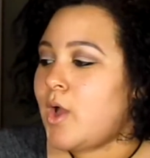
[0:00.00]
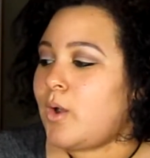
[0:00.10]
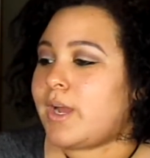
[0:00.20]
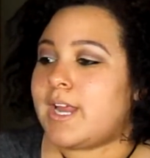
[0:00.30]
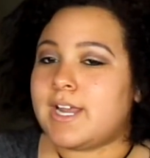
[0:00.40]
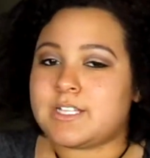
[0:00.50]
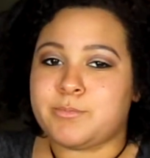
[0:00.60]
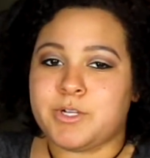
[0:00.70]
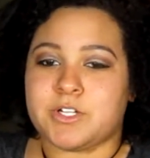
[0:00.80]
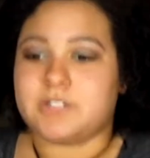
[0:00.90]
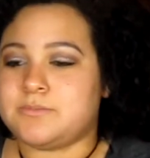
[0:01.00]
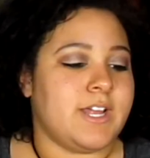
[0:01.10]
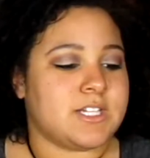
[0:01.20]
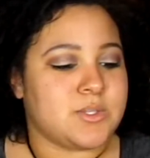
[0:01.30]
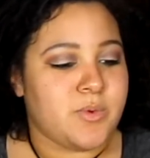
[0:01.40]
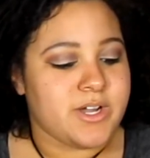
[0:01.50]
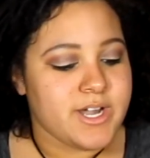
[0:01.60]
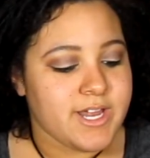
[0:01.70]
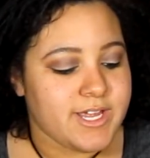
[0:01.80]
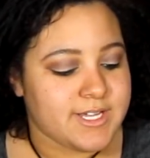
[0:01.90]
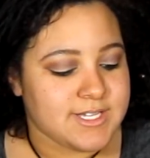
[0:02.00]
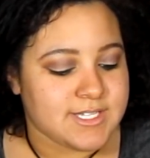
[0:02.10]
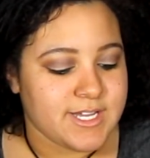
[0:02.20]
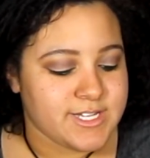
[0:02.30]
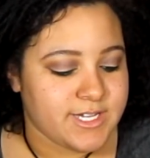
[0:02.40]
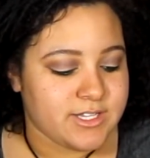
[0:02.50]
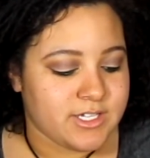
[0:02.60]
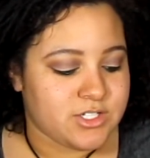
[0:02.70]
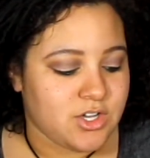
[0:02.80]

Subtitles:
Okay, next book. Next one is Singing the